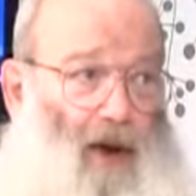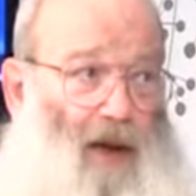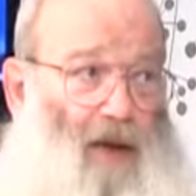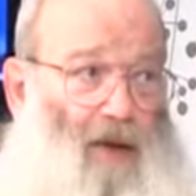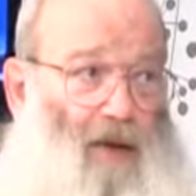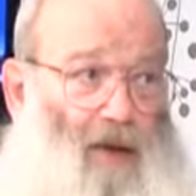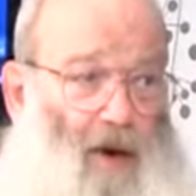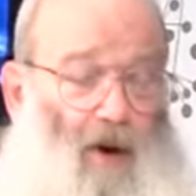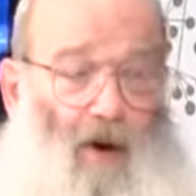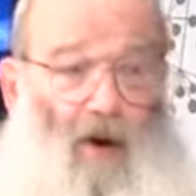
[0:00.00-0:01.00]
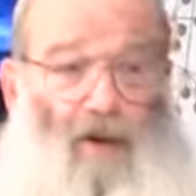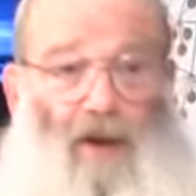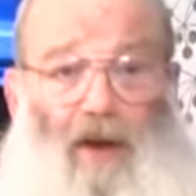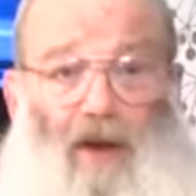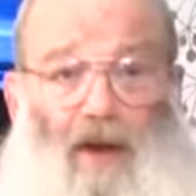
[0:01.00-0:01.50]
what I
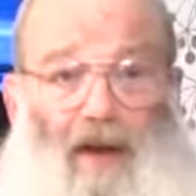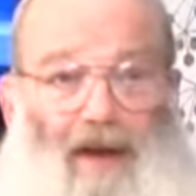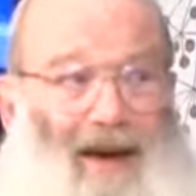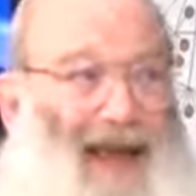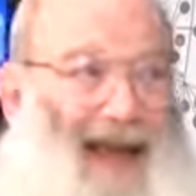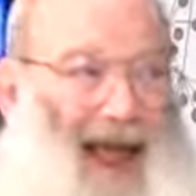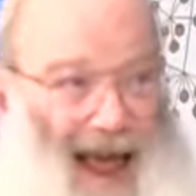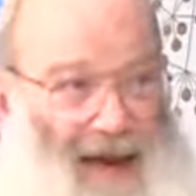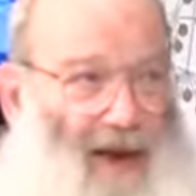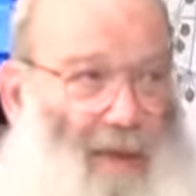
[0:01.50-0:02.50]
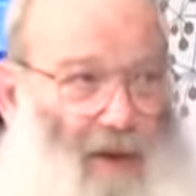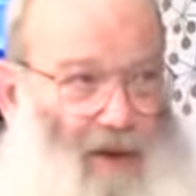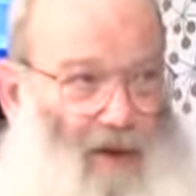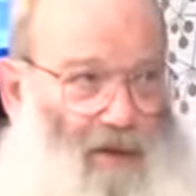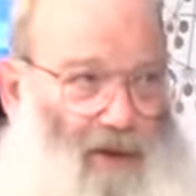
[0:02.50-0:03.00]
call an
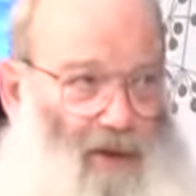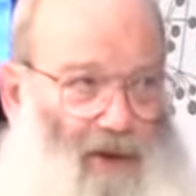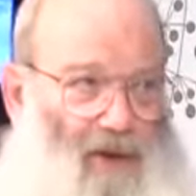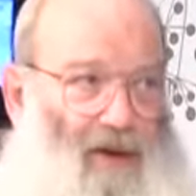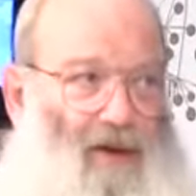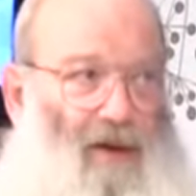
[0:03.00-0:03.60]
atypical Christian.